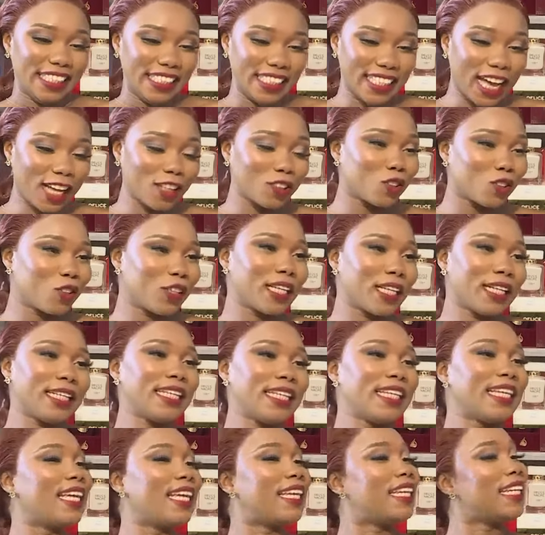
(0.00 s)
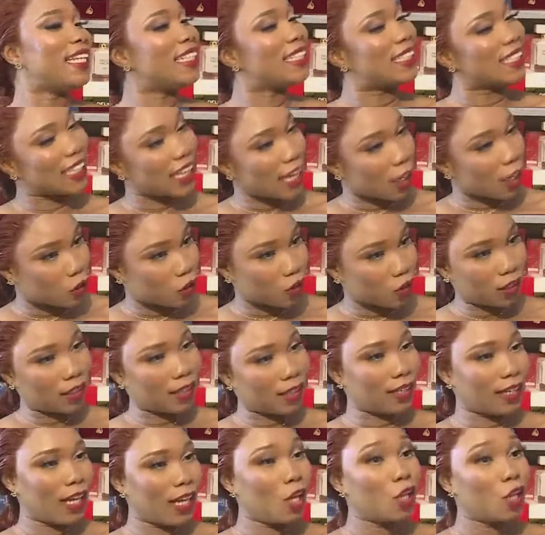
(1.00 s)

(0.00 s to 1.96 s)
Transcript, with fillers: nationally and internationally.